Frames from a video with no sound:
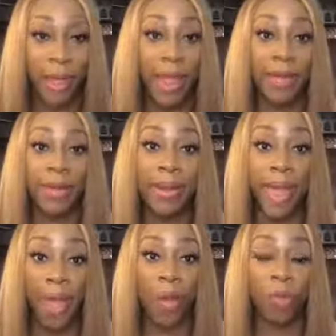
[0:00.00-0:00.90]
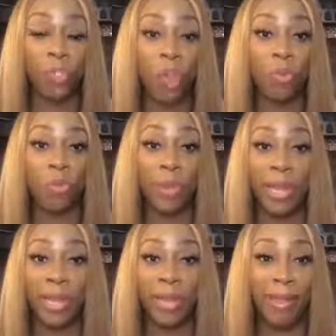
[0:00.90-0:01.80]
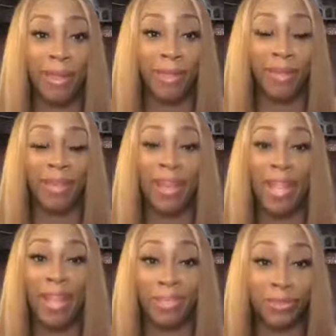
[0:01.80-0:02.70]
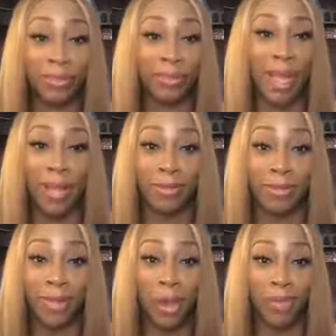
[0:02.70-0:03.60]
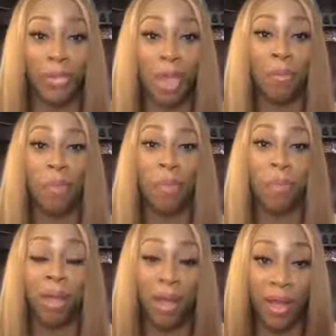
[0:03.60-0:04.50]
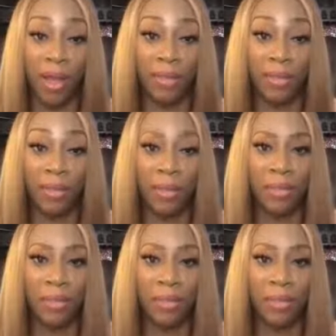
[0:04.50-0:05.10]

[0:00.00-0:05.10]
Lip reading: and now start bringing in an extra $1,000 a month,